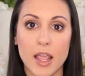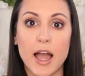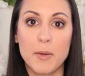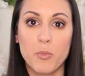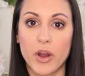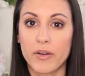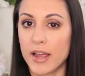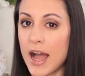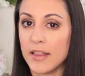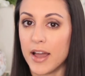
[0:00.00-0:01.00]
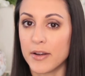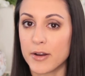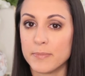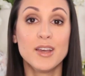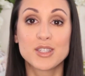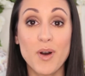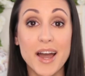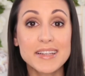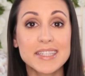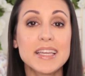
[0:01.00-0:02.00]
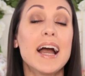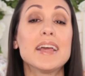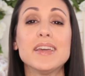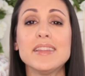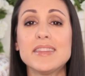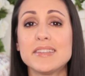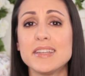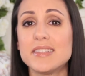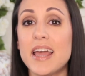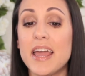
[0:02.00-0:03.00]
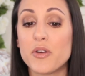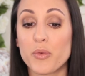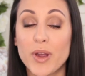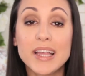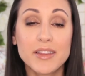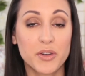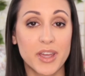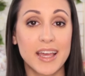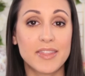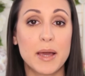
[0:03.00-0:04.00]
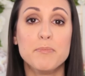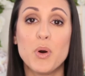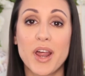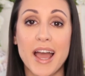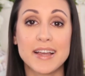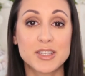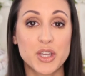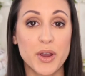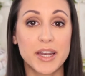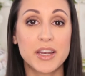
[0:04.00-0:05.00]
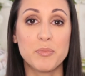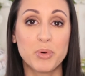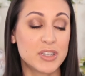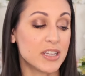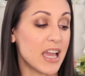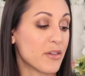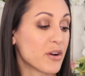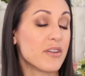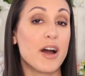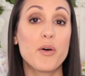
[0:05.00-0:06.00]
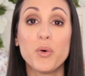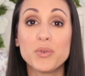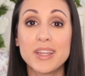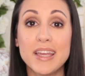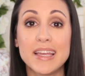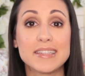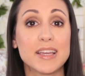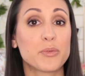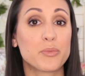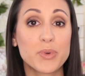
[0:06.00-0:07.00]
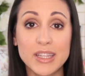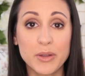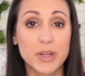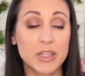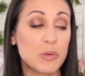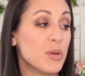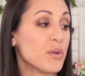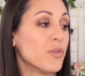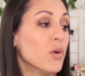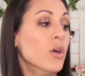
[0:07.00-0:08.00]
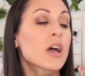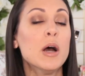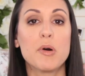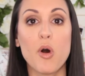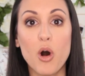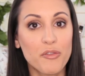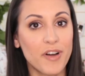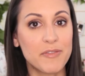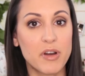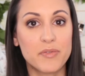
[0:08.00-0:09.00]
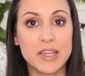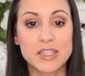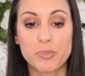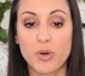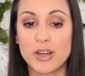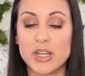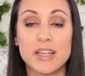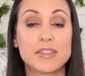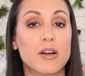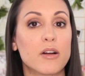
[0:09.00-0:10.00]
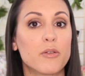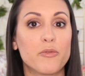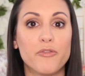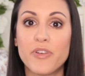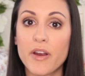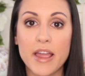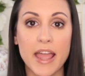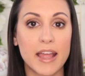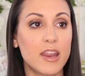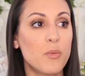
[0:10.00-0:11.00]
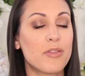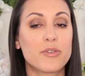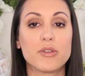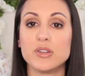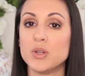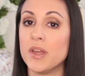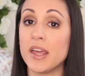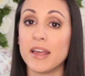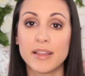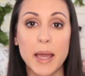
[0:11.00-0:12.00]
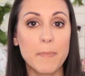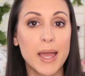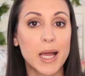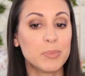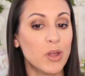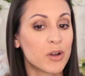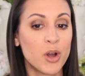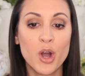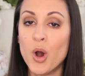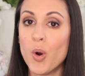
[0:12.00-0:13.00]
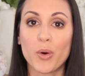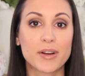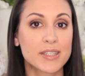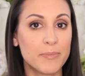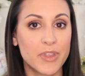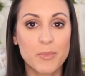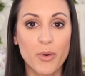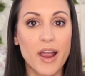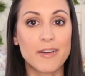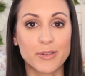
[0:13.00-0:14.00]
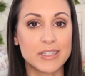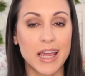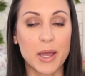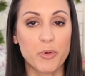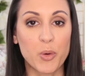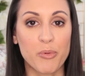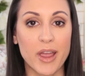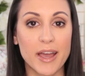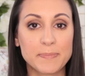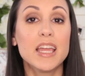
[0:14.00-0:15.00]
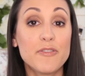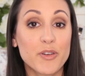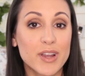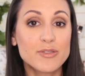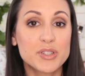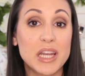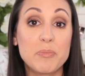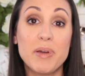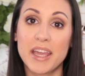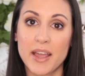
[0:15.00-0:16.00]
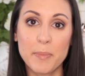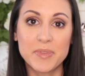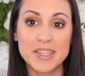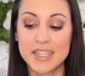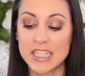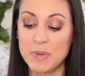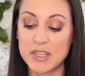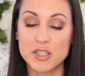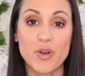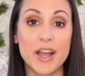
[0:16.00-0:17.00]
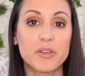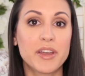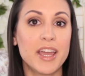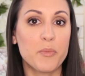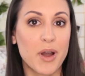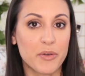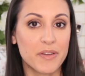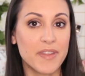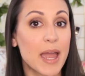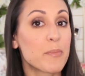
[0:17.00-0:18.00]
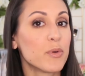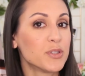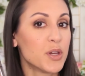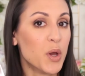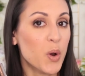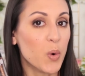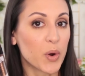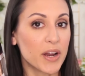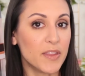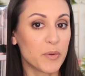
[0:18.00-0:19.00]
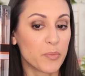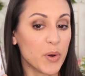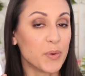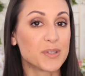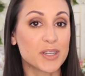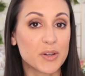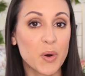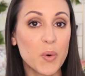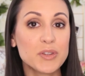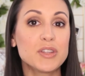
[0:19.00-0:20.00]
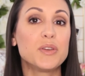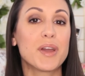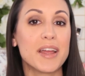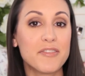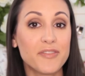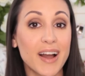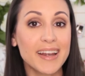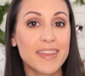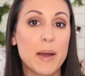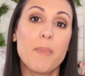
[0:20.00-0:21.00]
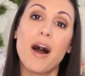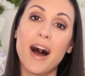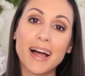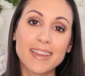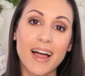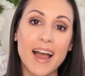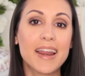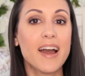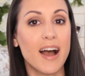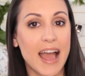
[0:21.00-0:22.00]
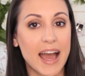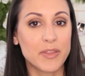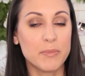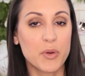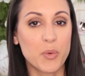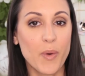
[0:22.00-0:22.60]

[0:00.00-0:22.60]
I'm wearing eyeliner. So honestly, I think this is a great little kit that MŌDA has curated and put together. Not only is it really, really beautiful, but all 5 of these brushes are very handy whether you're doing a glam makeup look or something more everyday appropriate. If you're interested in picking up this 6-piece Crackle kit, whether in the emerald or in the rose gold, you can find them online at the MŌDA